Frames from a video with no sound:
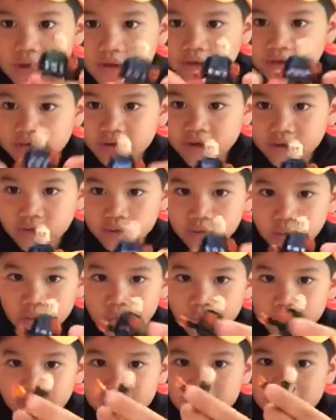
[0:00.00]
He's got a cool
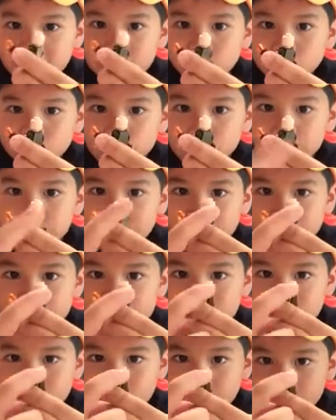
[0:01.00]
face with